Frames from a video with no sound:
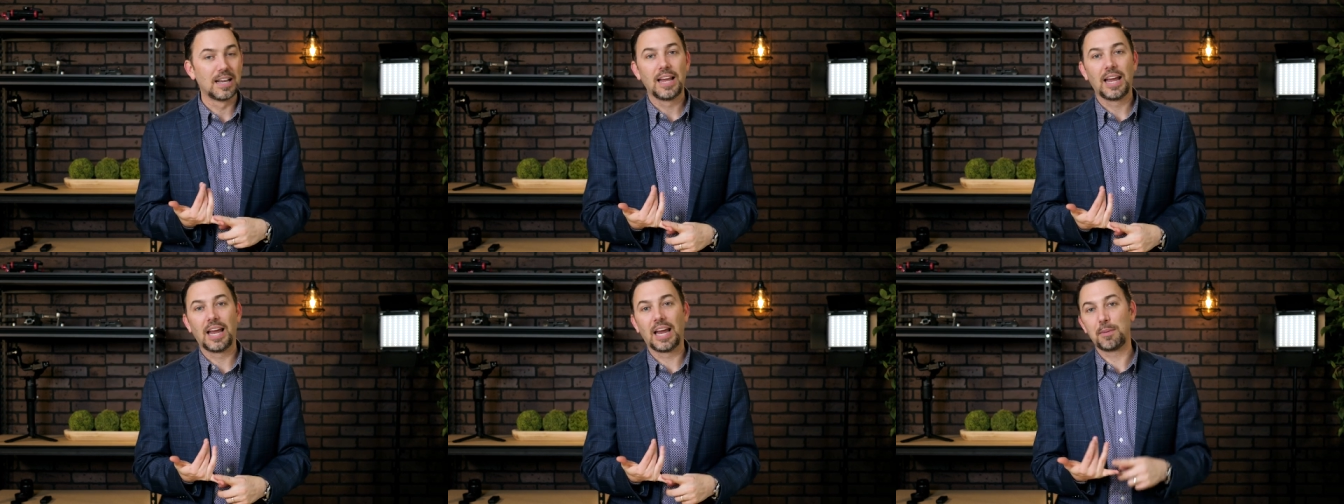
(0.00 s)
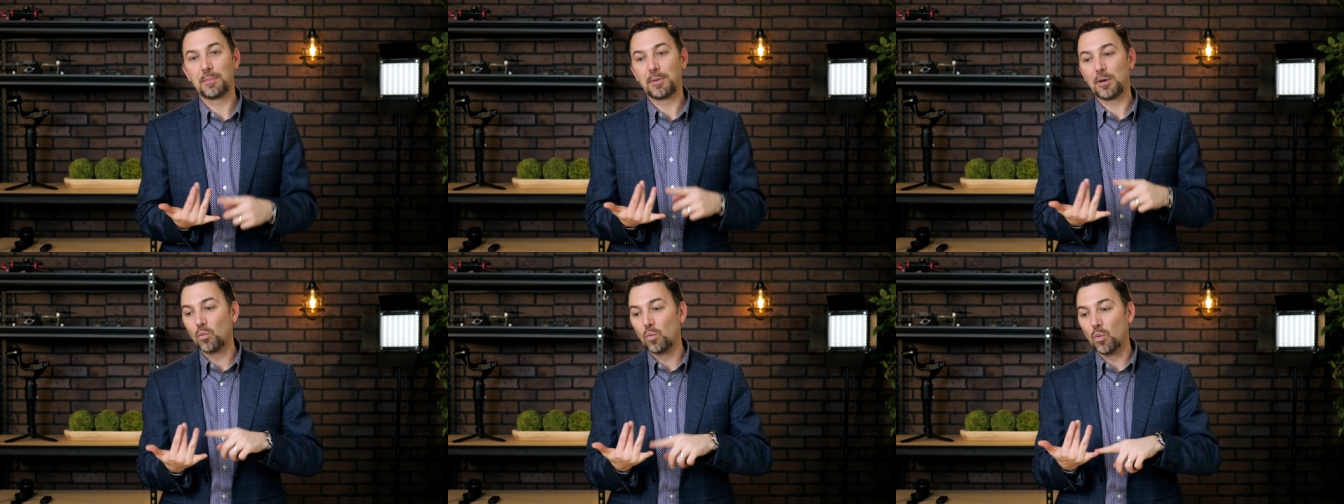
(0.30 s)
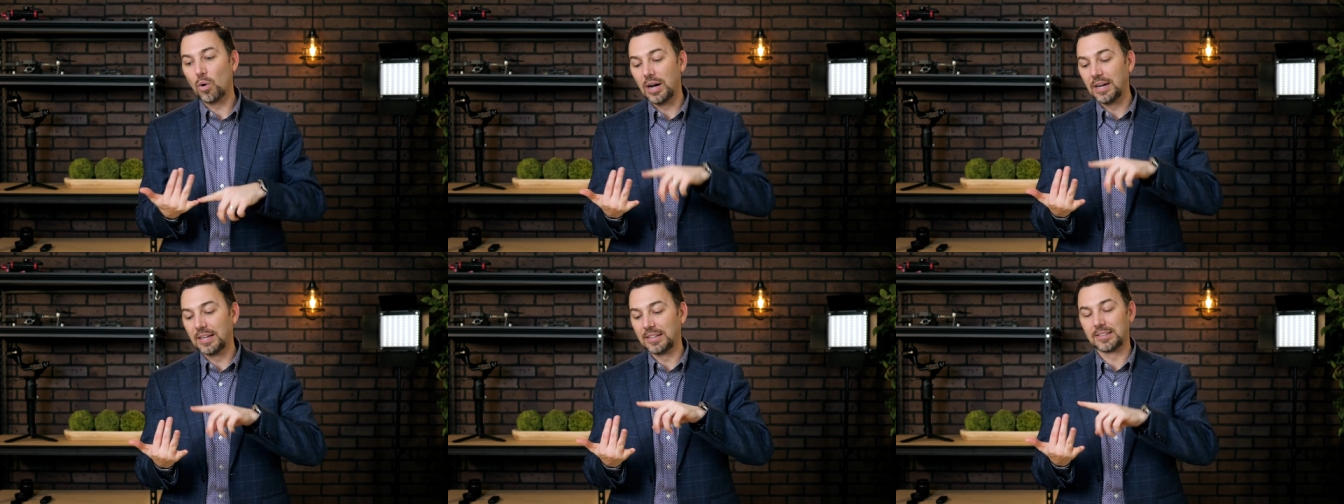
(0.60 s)
It can be
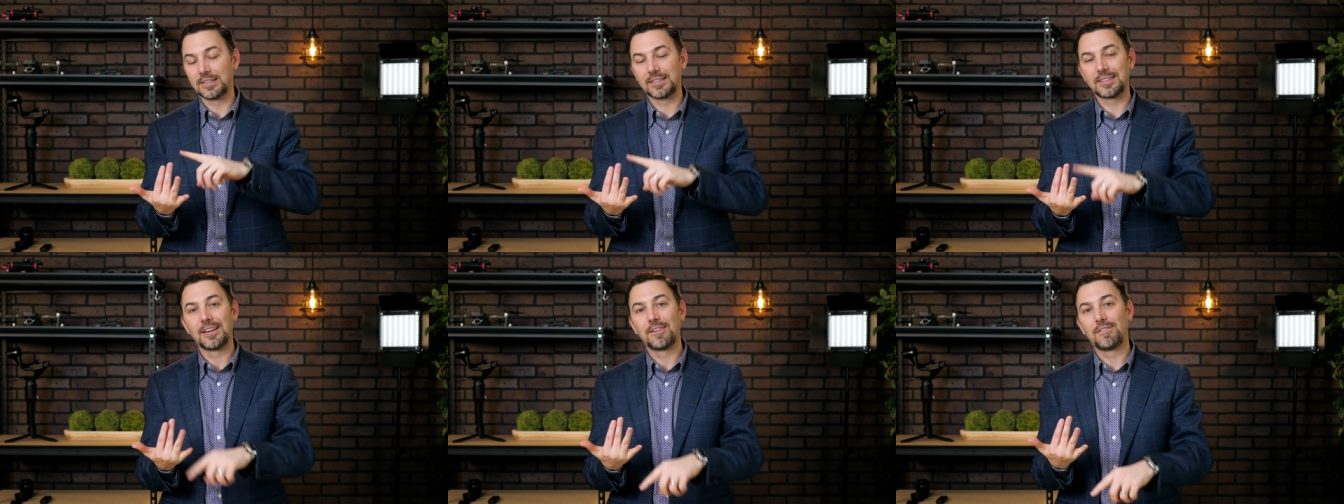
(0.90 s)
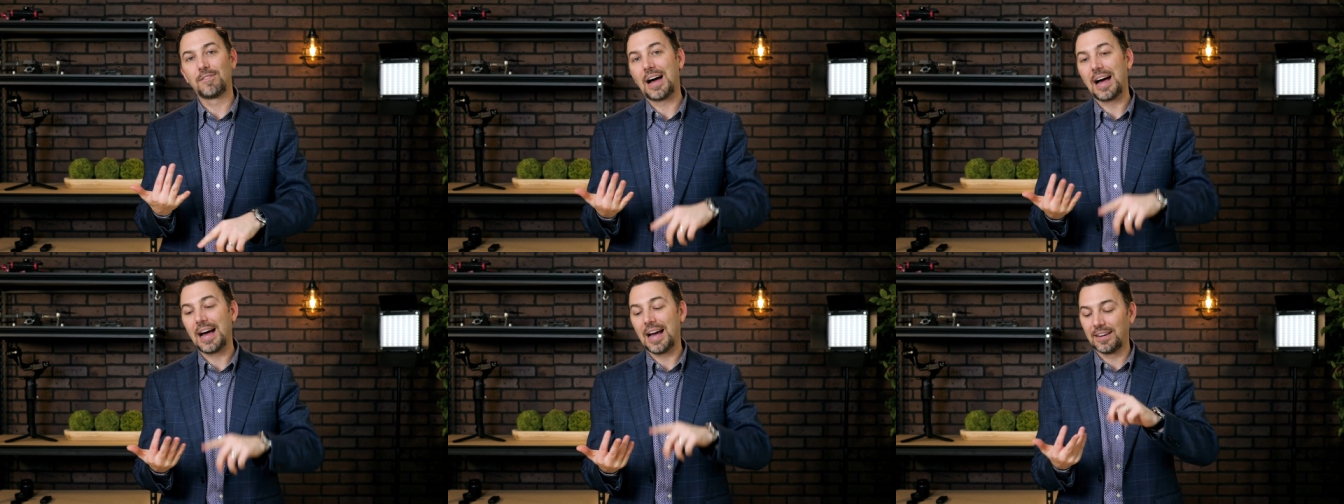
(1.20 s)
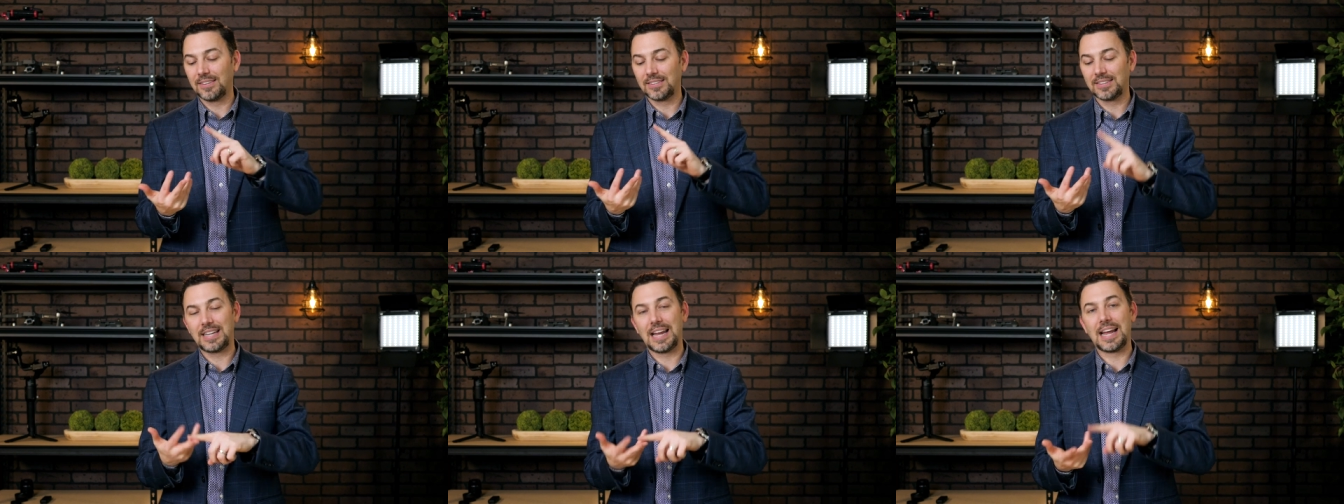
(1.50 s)
ones,
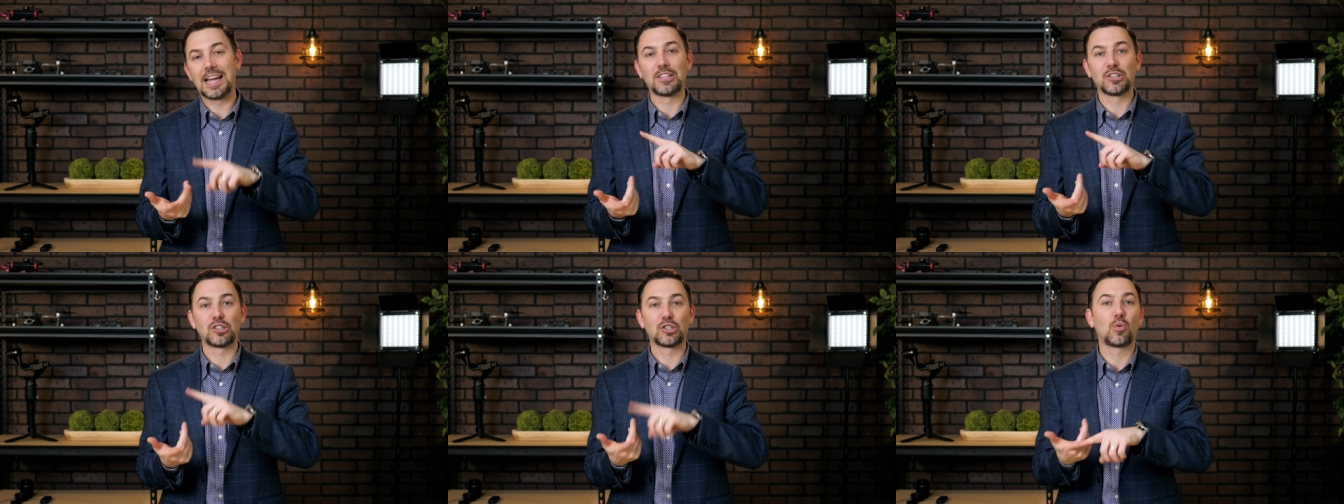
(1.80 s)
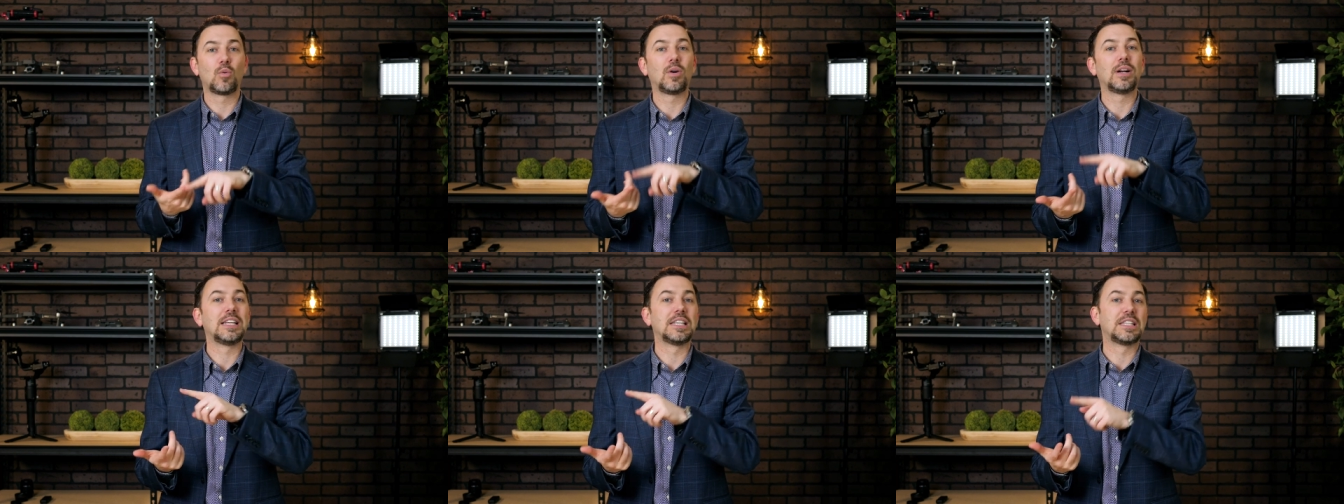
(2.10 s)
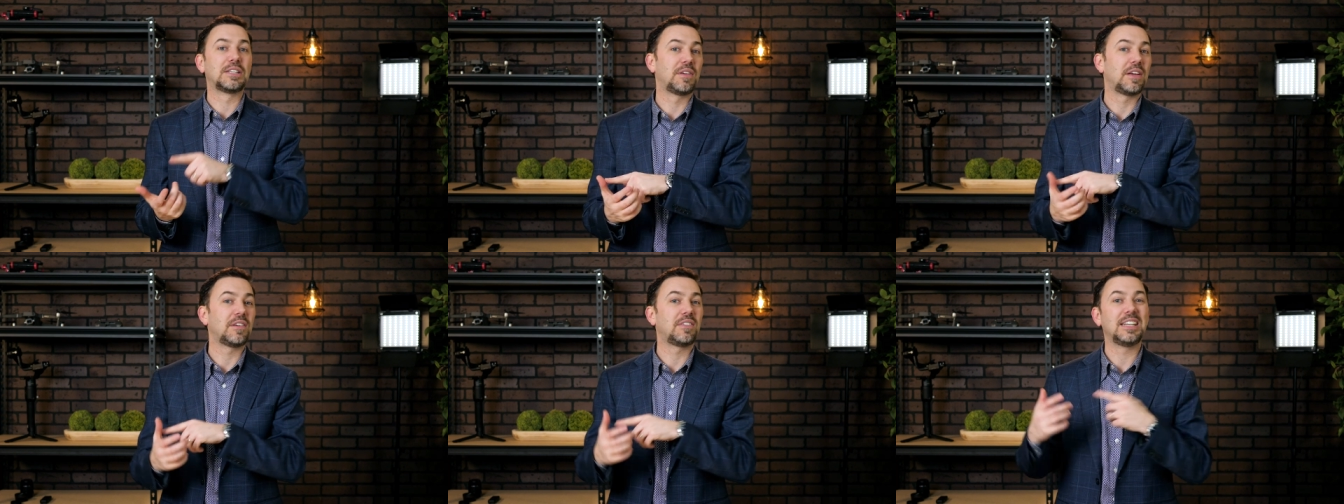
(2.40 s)
fives, tens,
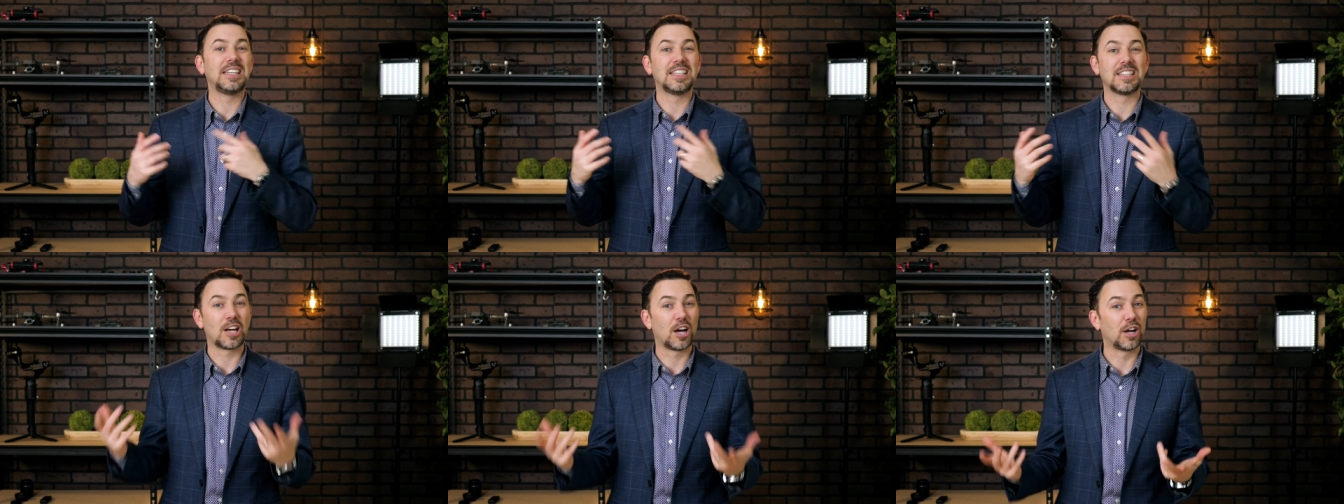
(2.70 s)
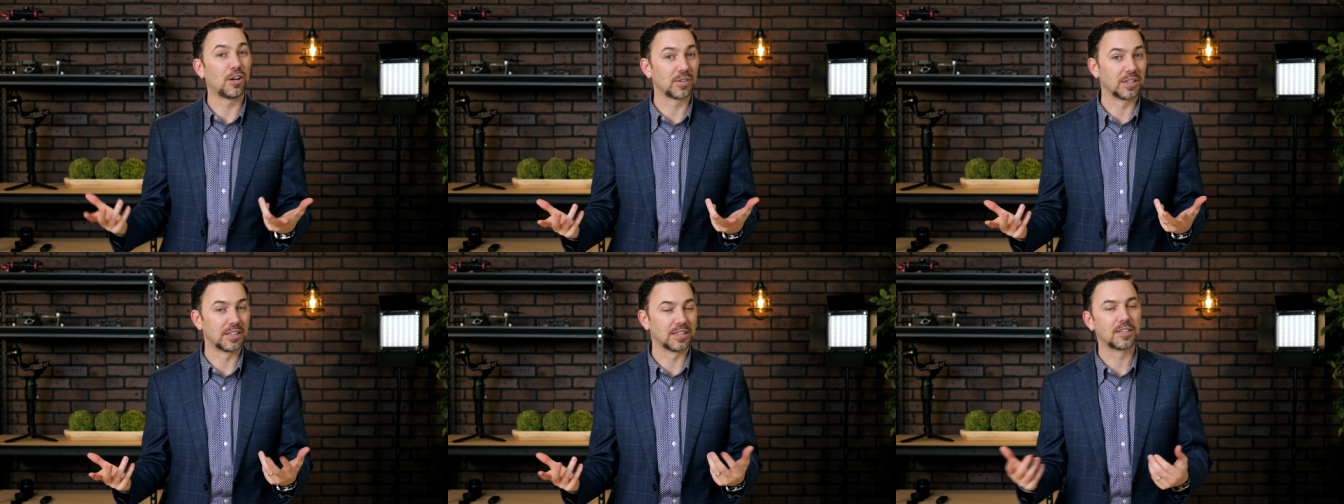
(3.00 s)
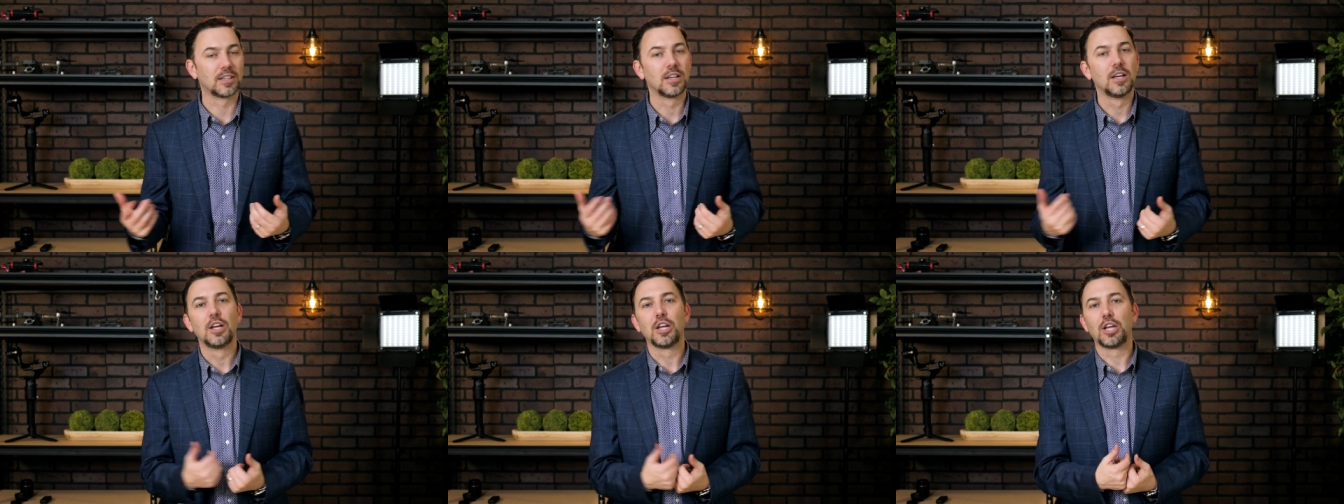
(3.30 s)
20s, 50s, hundreds.